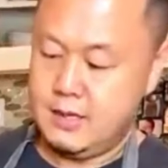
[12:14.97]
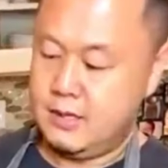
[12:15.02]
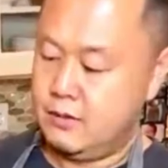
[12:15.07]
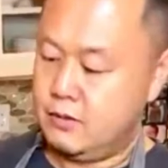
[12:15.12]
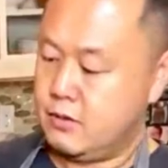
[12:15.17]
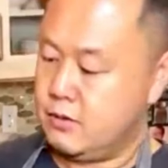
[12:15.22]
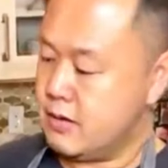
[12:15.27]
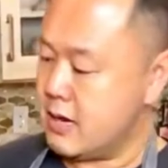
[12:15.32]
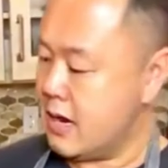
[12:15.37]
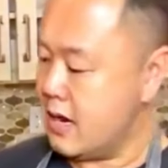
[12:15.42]

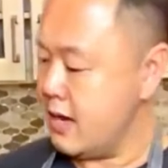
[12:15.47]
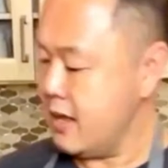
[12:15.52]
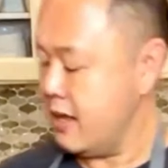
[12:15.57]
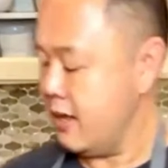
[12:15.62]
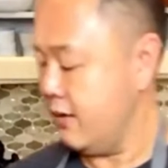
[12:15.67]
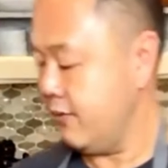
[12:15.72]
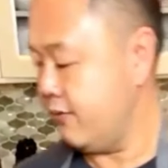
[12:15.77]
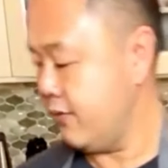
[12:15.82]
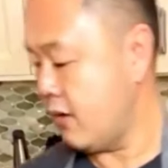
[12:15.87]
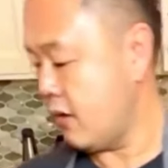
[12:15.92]
Dude, I
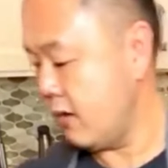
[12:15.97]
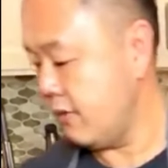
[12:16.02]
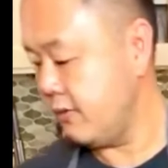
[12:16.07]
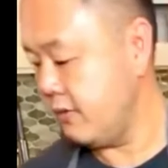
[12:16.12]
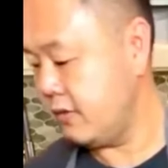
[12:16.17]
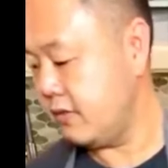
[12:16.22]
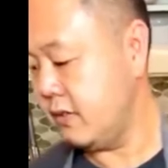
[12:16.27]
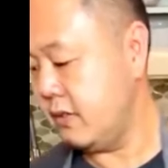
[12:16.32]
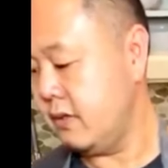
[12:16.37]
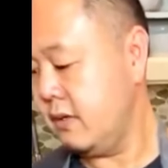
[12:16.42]
have
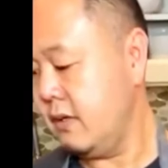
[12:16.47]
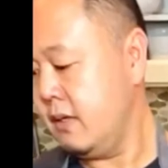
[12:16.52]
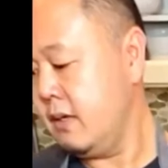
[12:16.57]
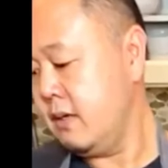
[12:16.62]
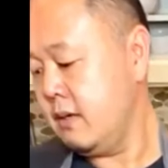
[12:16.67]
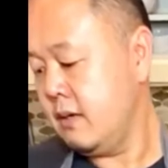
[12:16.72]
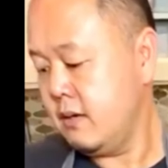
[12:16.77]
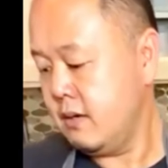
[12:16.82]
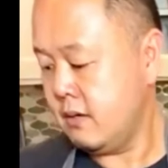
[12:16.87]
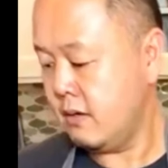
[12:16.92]
harvested
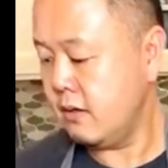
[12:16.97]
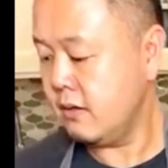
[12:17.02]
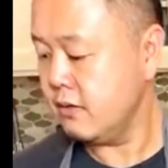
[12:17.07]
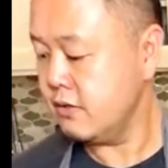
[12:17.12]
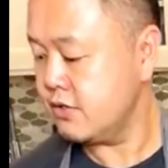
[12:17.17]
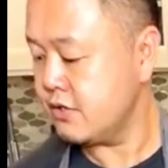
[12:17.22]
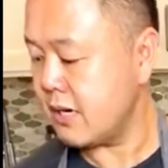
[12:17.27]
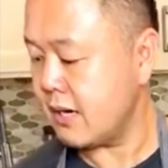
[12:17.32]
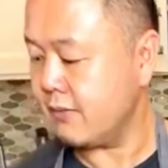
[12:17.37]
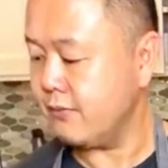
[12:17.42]
all
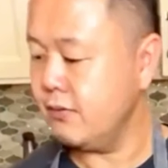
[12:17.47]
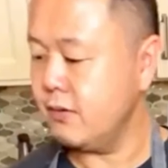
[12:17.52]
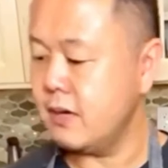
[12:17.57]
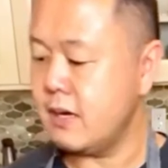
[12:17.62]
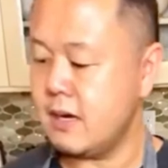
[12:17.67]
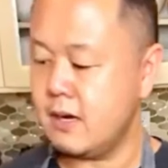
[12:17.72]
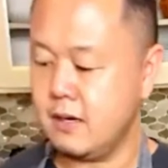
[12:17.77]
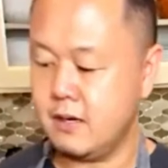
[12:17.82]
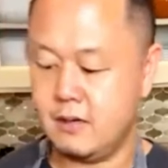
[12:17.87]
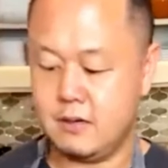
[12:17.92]
the jackfruit
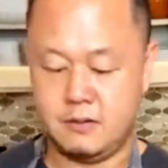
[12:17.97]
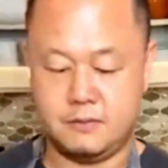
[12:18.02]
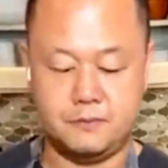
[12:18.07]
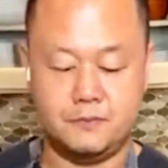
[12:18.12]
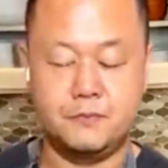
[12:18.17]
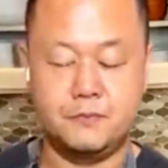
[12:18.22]
out of here